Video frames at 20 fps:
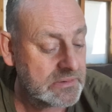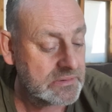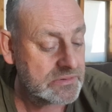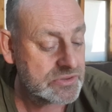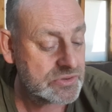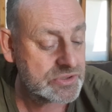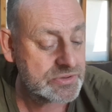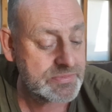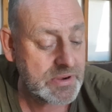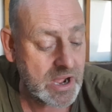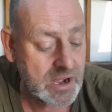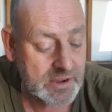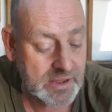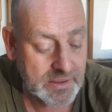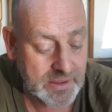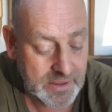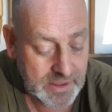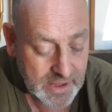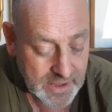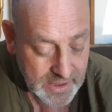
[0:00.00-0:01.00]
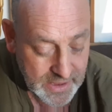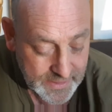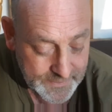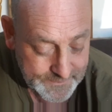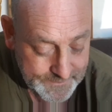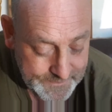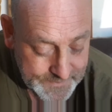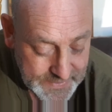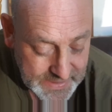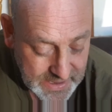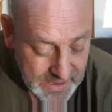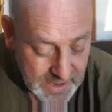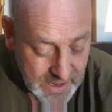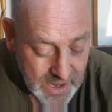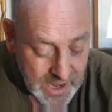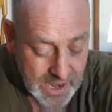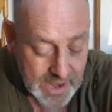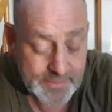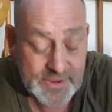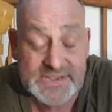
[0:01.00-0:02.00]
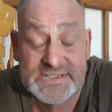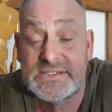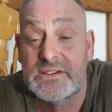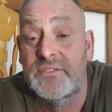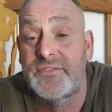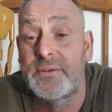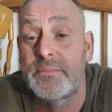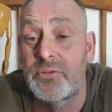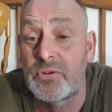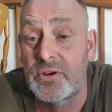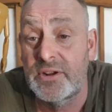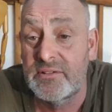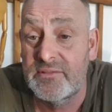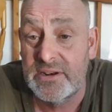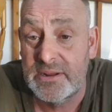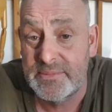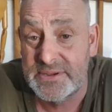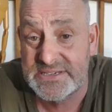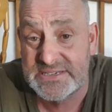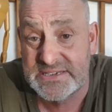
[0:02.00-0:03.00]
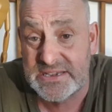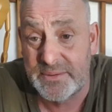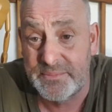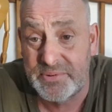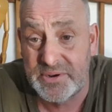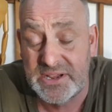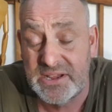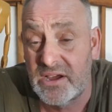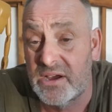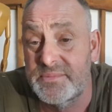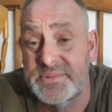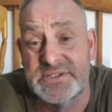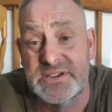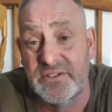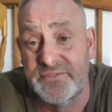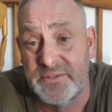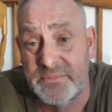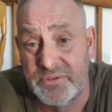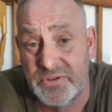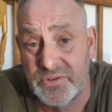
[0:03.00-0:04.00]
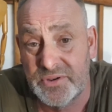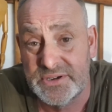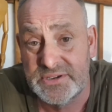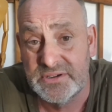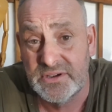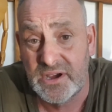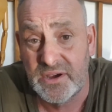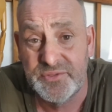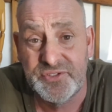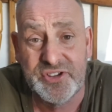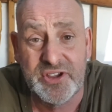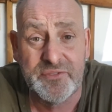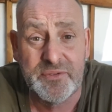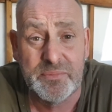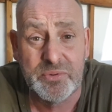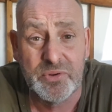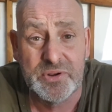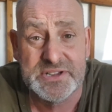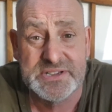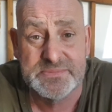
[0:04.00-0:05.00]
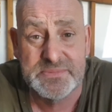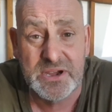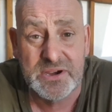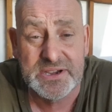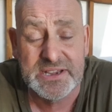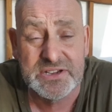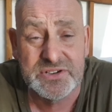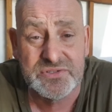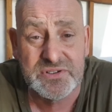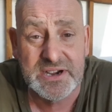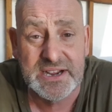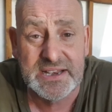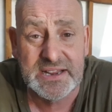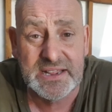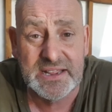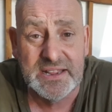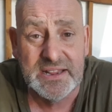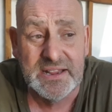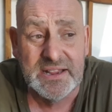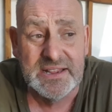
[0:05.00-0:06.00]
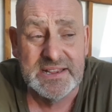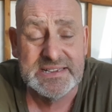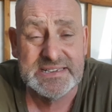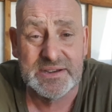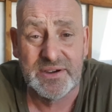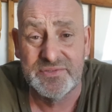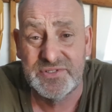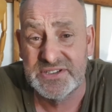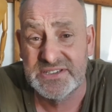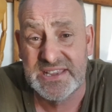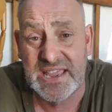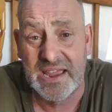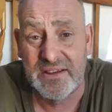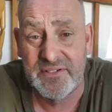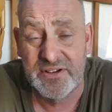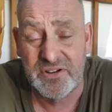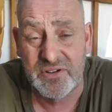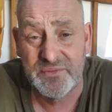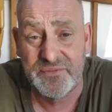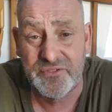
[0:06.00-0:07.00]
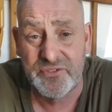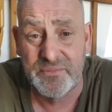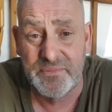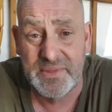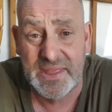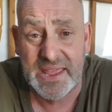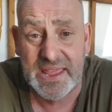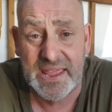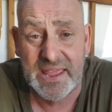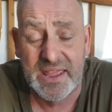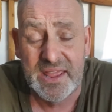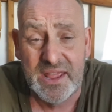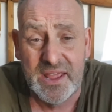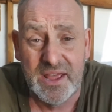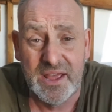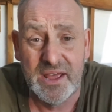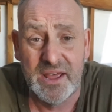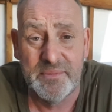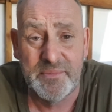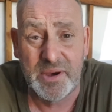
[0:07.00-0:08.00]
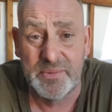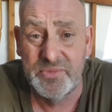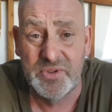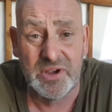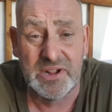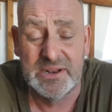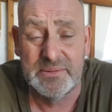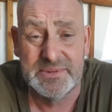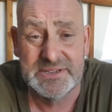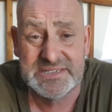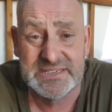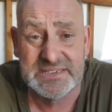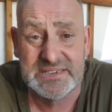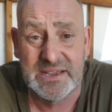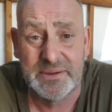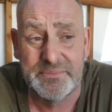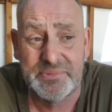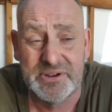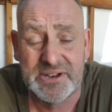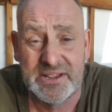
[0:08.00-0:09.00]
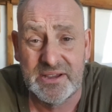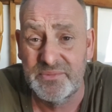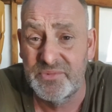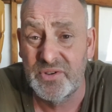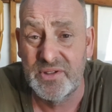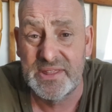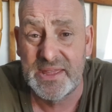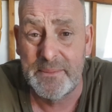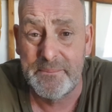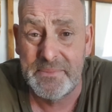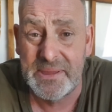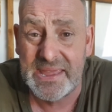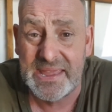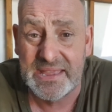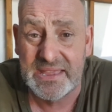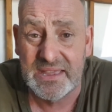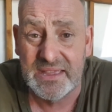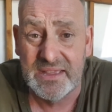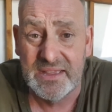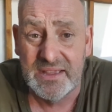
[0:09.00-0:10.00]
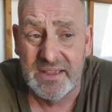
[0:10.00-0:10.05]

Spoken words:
George Mark, am I self-employed or a limited company? I'm self-employed. I was self-employed as a market trader, so I've just carried on from that. I'm not a limited company. I'm not that big.